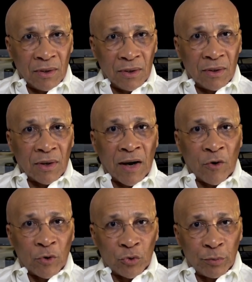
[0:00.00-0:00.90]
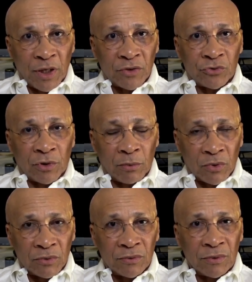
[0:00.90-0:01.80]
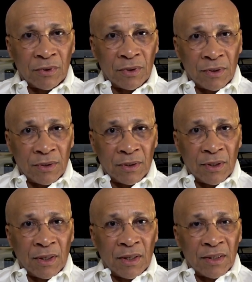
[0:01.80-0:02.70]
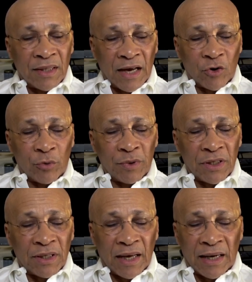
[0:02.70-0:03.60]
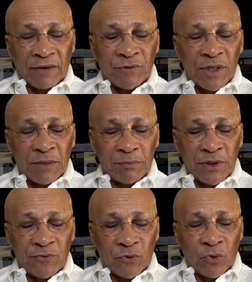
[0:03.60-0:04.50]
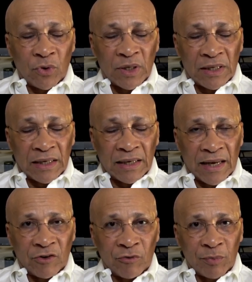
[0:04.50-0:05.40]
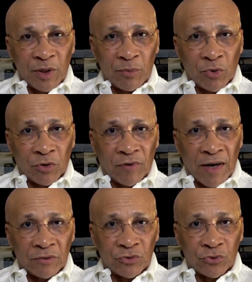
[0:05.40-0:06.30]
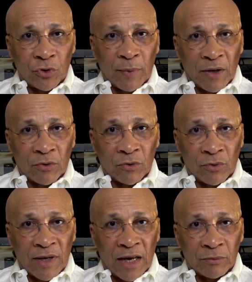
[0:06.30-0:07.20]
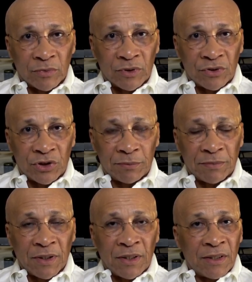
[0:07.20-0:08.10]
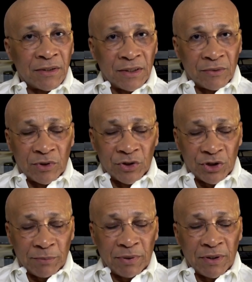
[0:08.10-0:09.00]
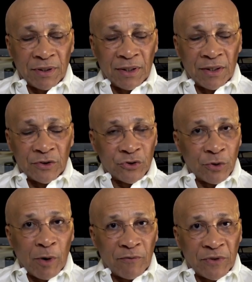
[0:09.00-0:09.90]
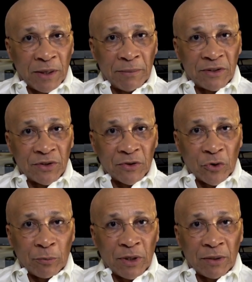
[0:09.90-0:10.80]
are going to be in trouble. They are going to be, and I've said before, a lot of people around Trump are going to go down with the ship. Some of them, it's not going to be